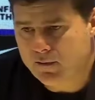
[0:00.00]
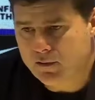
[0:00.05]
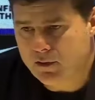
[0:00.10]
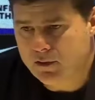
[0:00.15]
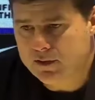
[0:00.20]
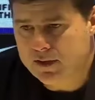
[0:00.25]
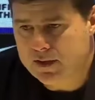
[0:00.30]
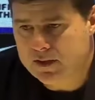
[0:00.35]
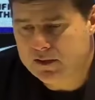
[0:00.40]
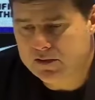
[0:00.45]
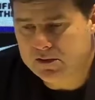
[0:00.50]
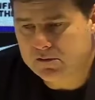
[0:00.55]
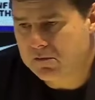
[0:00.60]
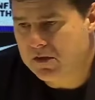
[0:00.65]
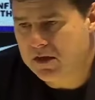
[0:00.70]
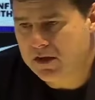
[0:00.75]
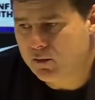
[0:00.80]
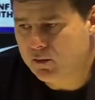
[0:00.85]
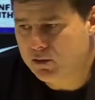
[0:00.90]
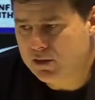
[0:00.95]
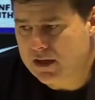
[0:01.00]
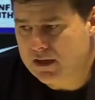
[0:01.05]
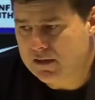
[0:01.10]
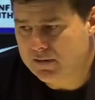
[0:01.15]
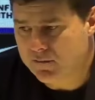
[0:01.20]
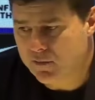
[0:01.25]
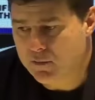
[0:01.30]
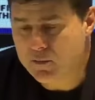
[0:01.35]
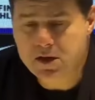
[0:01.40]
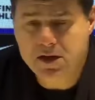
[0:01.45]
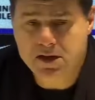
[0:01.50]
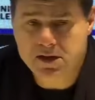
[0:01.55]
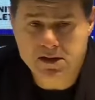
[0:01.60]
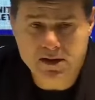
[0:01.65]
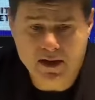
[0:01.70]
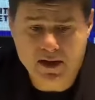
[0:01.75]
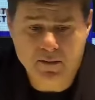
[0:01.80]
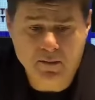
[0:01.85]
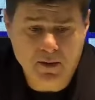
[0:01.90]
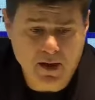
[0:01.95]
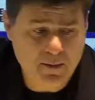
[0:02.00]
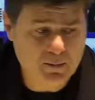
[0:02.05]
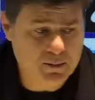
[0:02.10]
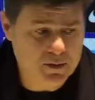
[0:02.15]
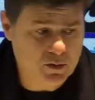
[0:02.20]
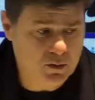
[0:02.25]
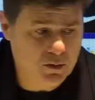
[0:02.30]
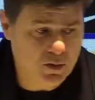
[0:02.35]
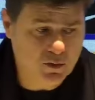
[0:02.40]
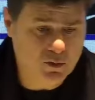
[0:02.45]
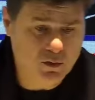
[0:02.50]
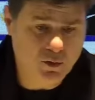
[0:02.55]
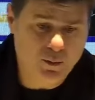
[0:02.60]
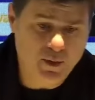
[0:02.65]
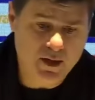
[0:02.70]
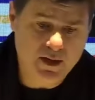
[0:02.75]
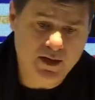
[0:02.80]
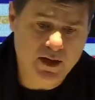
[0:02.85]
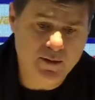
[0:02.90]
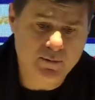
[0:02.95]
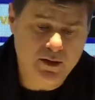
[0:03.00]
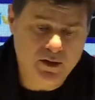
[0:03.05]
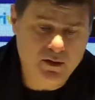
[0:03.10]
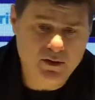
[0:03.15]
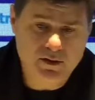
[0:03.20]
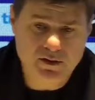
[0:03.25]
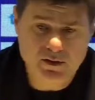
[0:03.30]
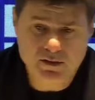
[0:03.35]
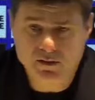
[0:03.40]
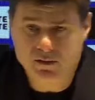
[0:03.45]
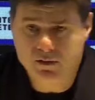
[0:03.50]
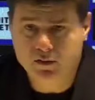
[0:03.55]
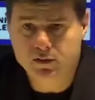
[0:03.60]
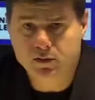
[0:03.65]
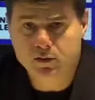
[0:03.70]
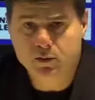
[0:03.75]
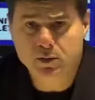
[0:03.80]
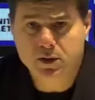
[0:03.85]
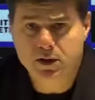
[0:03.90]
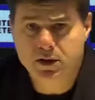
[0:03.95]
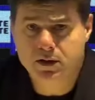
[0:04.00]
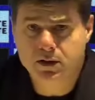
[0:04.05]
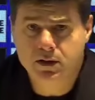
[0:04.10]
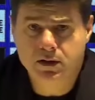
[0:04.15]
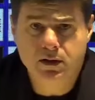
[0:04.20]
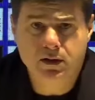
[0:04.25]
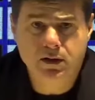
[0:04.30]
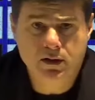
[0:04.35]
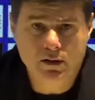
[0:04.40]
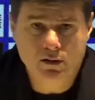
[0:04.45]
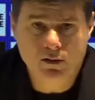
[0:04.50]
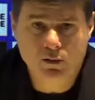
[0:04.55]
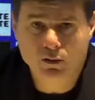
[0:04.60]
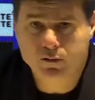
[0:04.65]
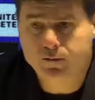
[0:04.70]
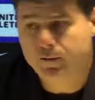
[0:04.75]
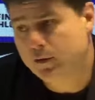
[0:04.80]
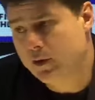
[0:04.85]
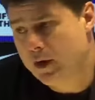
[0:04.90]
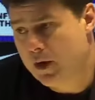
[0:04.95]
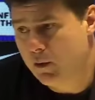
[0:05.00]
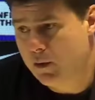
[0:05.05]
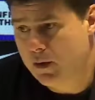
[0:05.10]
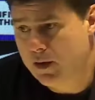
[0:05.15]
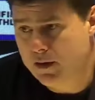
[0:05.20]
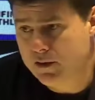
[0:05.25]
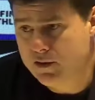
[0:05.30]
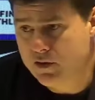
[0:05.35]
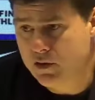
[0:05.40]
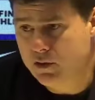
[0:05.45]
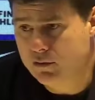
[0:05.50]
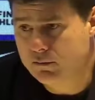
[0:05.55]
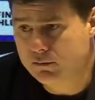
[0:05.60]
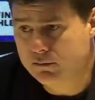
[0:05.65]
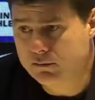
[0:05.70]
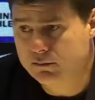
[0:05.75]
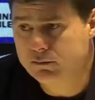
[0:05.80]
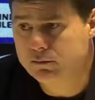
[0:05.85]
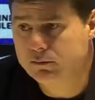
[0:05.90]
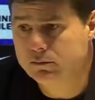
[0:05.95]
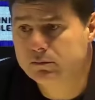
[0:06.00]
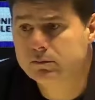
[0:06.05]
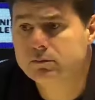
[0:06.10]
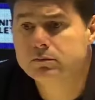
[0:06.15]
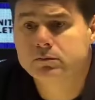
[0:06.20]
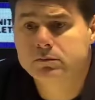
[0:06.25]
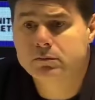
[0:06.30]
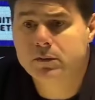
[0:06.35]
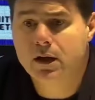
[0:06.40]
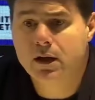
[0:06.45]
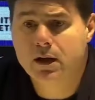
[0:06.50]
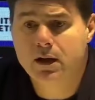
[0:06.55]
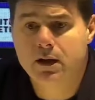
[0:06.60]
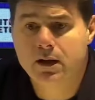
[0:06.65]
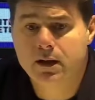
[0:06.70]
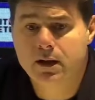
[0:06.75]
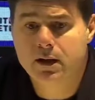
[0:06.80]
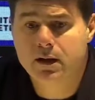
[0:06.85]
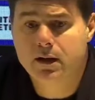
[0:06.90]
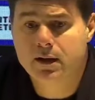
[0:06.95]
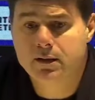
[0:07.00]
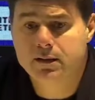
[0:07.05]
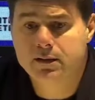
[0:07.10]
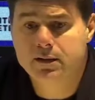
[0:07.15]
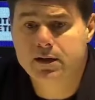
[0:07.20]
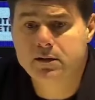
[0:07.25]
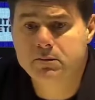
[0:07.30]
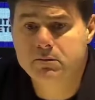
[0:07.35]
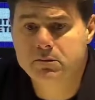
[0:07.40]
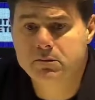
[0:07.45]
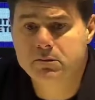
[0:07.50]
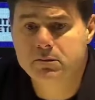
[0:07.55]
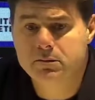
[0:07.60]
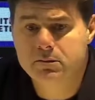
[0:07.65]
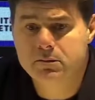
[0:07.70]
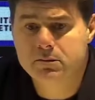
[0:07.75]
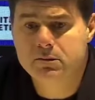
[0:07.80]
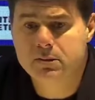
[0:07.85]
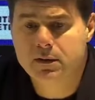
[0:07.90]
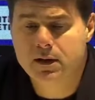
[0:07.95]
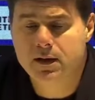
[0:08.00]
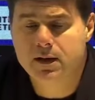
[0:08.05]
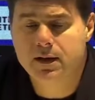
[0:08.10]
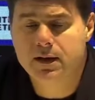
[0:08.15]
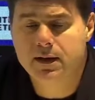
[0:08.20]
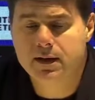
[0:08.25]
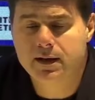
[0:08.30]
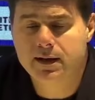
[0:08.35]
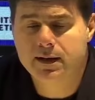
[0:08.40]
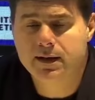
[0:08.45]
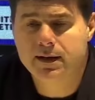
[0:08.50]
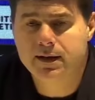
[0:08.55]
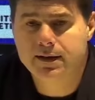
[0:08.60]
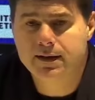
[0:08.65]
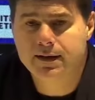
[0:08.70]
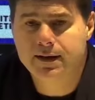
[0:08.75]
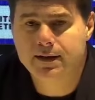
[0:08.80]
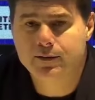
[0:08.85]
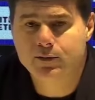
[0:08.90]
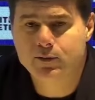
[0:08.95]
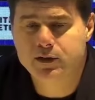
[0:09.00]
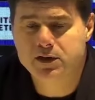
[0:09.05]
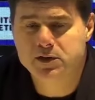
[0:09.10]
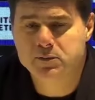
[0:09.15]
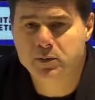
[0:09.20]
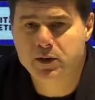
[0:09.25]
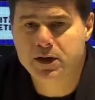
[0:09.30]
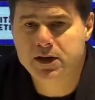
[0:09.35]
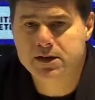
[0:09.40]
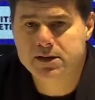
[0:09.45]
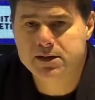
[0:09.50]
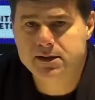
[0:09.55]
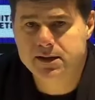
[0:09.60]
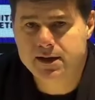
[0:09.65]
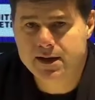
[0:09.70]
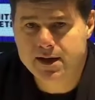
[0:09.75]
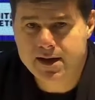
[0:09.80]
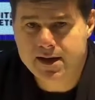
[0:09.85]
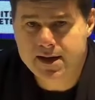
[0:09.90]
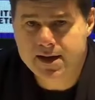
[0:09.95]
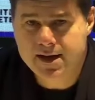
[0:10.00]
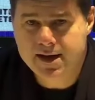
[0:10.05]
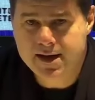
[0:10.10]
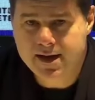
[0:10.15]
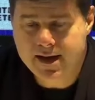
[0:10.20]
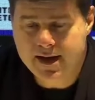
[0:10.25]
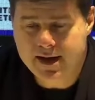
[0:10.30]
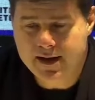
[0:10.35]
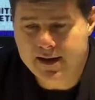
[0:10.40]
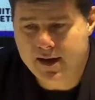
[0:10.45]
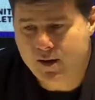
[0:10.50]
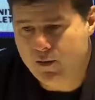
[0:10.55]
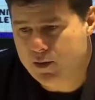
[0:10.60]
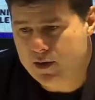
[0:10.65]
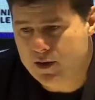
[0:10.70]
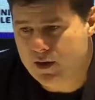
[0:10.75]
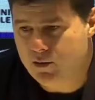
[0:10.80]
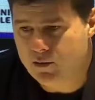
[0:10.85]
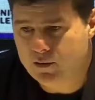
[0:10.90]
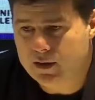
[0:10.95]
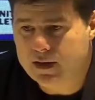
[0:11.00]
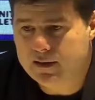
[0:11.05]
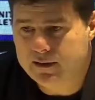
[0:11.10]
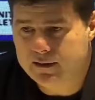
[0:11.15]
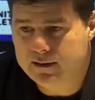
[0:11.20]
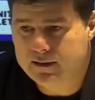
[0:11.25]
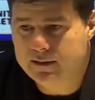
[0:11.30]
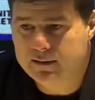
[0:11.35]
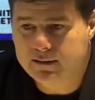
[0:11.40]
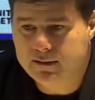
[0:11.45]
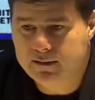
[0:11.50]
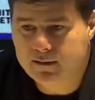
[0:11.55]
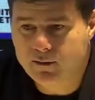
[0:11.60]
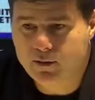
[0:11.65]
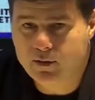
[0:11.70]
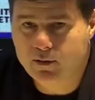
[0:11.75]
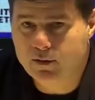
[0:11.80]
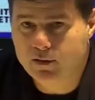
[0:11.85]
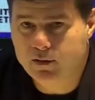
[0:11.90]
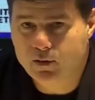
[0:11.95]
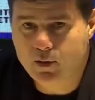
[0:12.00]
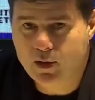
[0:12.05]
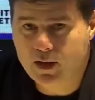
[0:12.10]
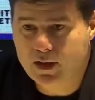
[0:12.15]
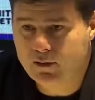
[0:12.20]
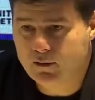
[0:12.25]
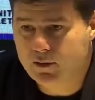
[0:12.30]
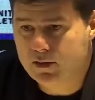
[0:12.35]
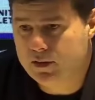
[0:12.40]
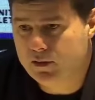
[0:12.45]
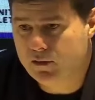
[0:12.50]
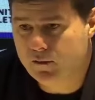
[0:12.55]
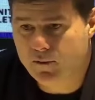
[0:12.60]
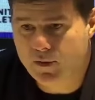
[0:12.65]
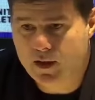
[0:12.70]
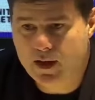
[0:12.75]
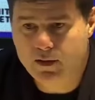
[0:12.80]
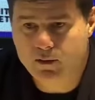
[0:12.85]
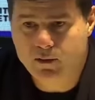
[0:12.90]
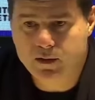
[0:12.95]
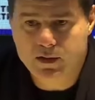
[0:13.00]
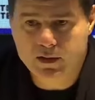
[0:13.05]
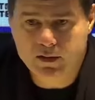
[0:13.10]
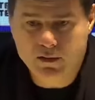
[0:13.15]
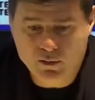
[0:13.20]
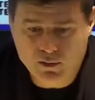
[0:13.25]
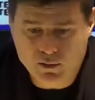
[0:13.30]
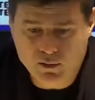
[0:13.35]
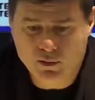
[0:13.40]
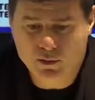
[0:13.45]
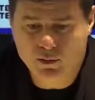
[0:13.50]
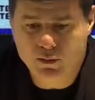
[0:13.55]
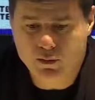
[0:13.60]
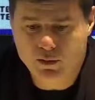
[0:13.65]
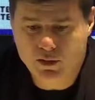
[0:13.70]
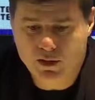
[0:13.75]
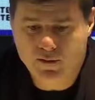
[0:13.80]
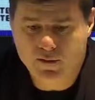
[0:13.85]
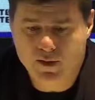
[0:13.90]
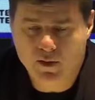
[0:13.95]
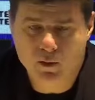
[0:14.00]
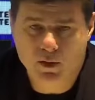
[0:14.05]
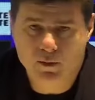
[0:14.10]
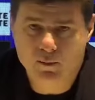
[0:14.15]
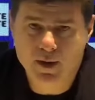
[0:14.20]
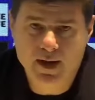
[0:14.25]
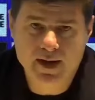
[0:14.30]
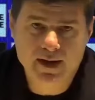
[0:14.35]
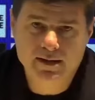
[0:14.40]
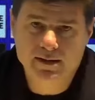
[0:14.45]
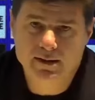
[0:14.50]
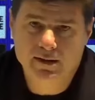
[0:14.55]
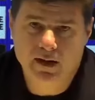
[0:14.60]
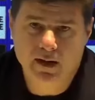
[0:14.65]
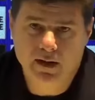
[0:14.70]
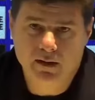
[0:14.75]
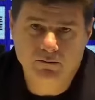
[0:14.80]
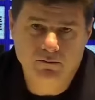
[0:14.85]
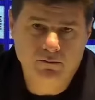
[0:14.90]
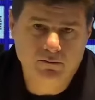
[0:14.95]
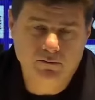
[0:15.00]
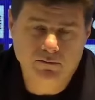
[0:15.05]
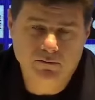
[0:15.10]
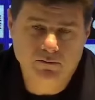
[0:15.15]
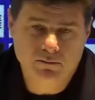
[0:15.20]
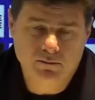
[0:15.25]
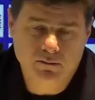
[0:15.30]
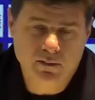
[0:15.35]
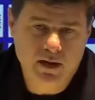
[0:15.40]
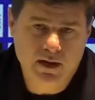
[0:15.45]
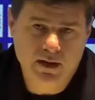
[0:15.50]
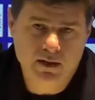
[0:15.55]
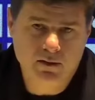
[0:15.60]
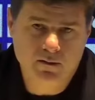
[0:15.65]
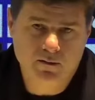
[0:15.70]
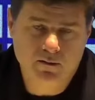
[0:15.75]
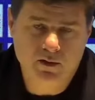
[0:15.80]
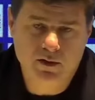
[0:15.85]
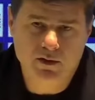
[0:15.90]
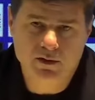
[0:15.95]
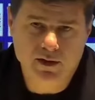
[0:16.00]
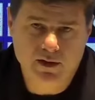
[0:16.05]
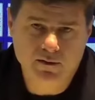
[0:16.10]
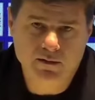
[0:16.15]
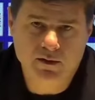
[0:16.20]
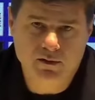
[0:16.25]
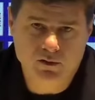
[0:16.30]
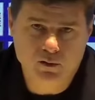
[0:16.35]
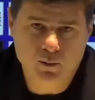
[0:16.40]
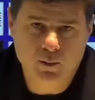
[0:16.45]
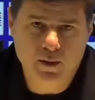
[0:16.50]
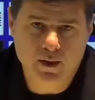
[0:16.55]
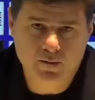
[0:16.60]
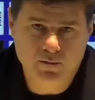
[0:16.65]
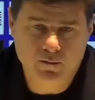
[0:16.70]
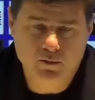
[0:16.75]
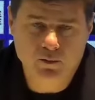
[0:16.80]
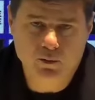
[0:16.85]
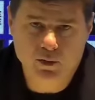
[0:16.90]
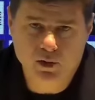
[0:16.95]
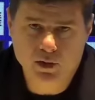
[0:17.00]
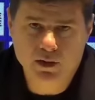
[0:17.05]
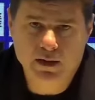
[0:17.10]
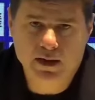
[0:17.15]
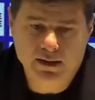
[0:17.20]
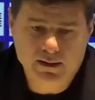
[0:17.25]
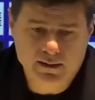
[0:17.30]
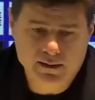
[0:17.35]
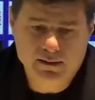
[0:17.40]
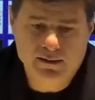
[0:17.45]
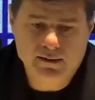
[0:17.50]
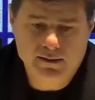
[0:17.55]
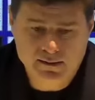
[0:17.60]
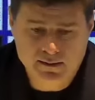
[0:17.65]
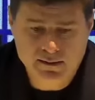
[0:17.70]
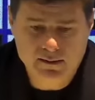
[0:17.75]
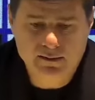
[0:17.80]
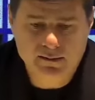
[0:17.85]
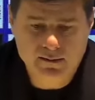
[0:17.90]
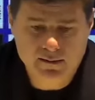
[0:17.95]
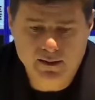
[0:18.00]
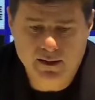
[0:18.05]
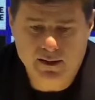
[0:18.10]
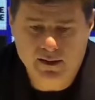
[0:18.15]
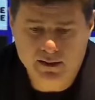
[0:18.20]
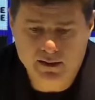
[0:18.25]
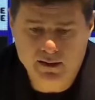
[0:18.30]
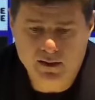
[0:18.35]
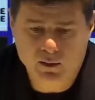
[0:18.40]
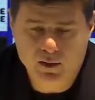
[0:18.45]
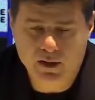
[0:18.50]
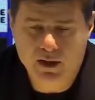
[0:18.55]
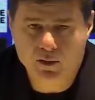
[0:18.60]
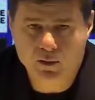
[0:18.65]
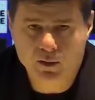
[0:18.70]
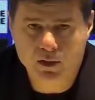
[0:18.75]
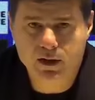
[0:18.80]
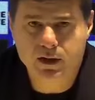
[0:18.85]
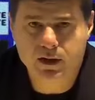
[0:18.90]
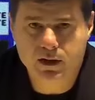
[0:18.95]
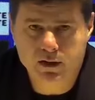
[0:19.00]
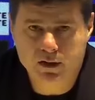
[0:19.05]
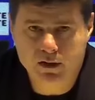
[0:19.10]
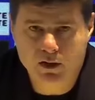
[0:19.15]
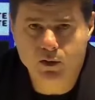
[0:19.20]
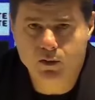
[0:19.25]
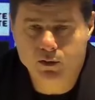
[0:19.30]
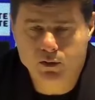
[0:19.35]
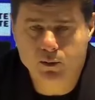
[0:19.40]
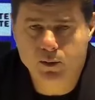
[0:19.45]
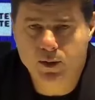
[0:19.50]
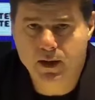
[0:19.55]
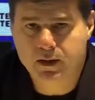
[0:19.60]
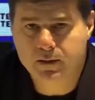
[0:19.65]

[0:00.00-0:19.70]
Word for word: Journalist Fabrizio Romano claimed via X last month that Chelsea are very happy right now with Petrovic. He's put together a mini purple patch of form since as well. It looks like this is one of the few Chelsea transfers under this ownership that you can confidently put in his success category. That's all for today.